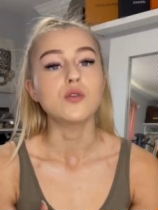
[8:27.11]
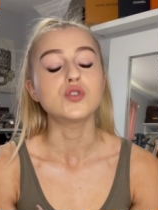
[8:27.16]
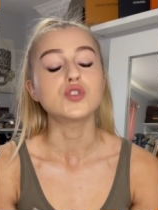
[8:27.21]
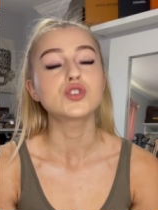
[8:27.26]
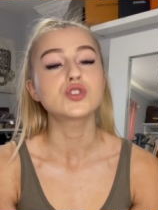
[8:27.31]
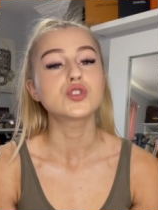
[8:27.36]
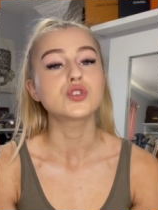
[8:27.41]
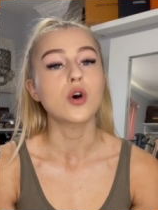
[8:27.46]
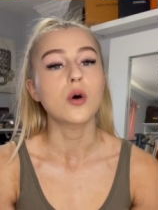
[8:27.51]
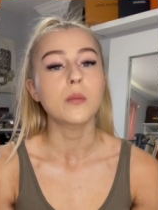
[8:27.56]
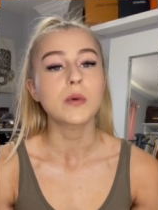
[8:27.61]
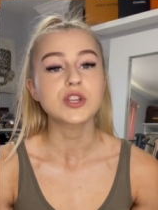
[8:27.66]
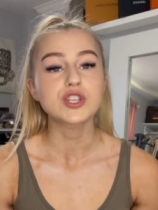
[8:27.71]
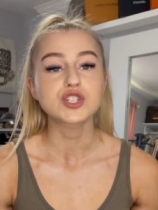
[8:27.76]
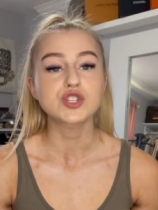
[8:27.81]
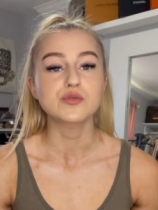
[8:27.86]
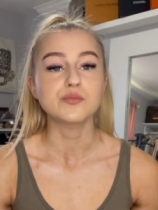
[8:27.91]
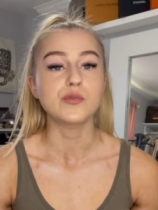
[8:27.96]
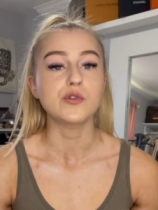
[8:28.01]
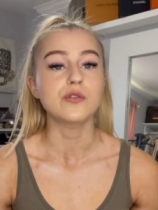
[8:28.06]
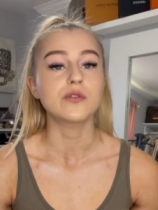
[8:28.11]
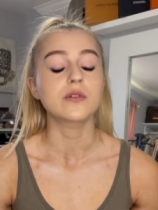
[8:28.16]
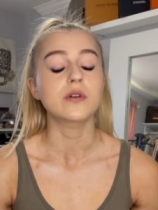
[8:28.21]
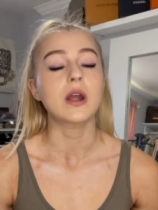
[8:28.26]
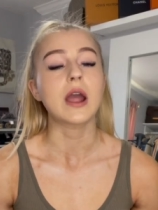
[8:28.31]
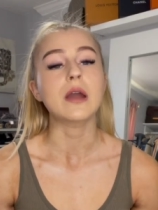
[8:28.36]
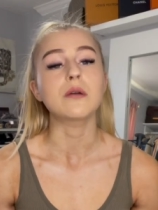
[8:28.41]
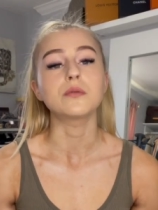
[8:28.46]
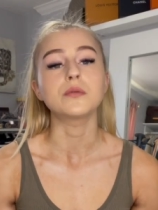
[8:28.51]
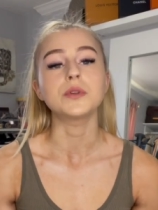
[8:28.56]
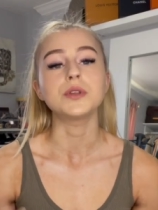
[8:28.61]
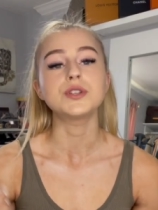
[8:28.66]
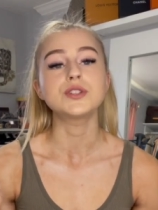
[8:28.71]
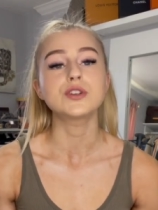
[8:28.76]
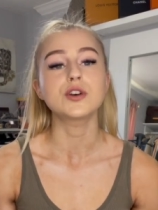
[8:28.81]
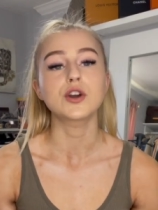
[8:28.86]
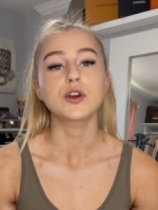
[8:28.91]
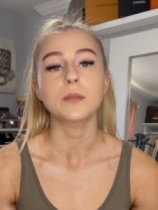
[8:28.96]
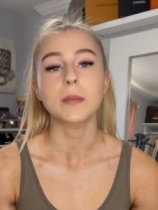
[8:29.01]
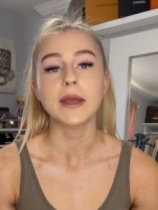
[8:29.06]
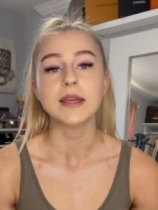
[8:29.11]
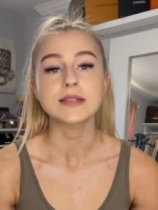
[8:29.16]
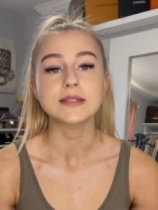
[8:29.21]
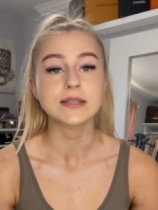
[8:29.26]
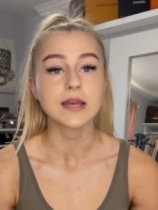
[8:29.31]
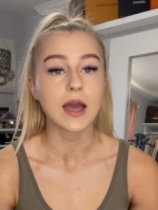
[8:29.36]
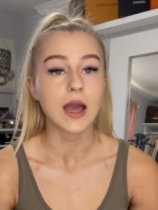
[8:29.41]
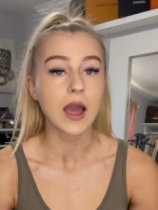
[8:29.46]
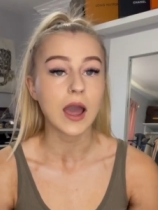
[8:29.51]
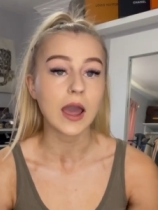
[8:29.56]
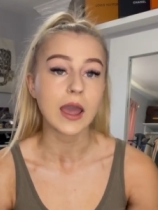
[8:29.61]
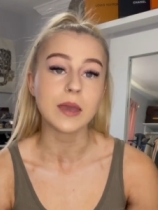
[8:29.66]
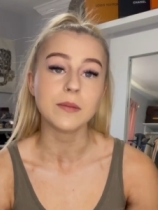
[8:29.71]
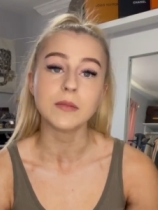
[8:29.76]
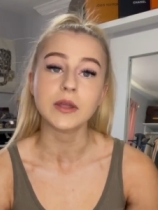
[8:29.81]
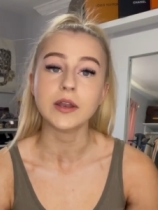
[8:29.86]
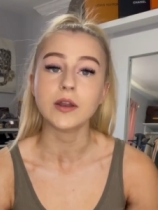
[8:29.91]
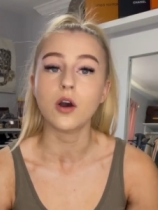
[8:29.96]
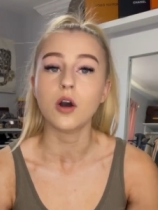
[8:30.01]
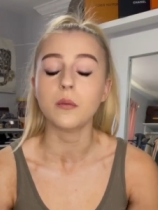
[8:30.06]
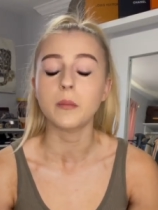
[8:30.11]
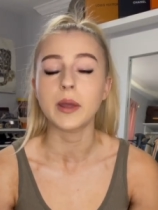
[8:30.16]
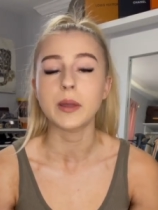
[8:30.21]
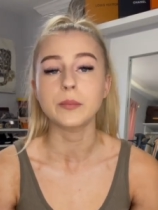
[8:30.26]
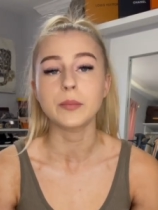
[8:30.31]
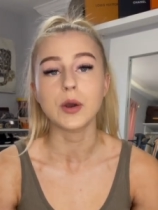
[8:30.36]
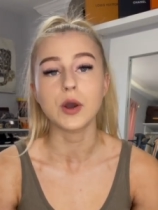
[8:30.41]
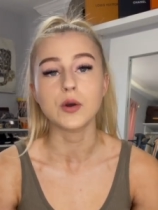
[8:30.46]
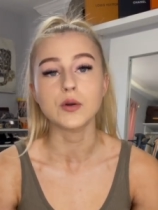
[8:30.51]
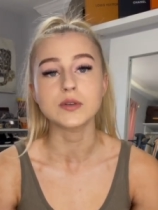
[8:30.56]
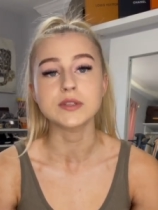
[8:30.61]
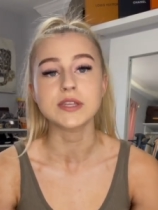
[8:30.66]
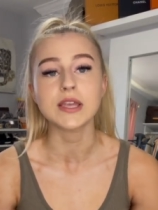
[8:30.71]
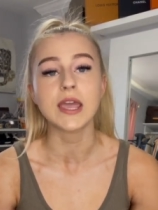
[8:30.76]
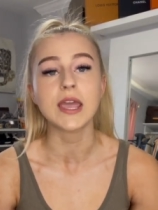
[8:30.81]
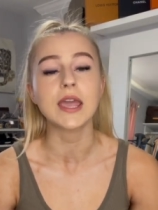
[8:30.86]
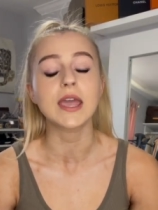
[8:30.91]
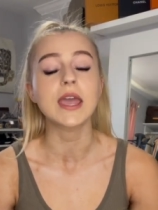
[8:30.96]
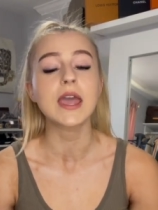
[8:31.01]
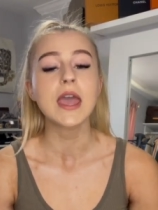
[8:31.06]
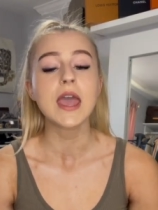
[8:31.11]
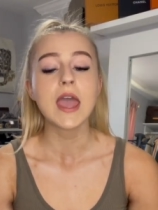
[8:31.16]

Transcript: was so much smoother. I really took my time in all my posing,